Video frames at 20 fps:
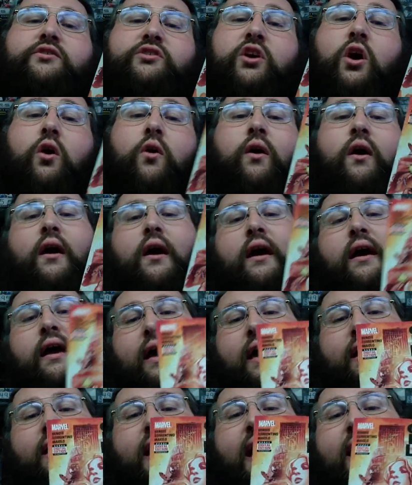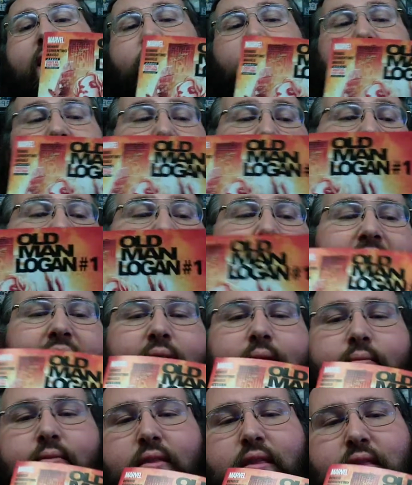So it kind of went from
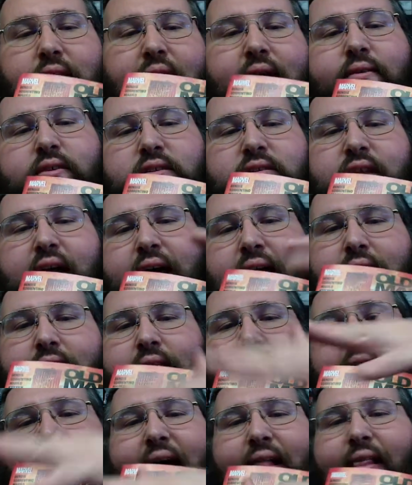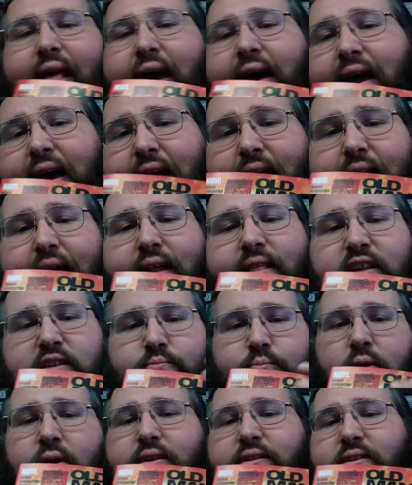I was not liking a lot of these
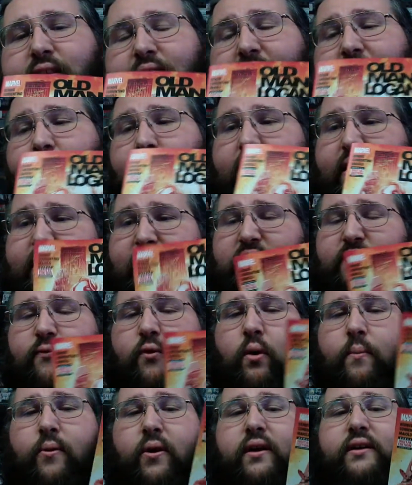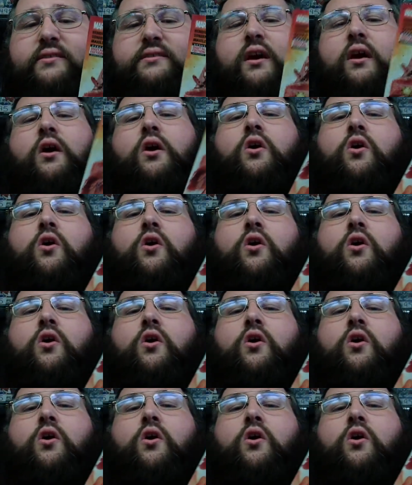books, and then I read these 4 books.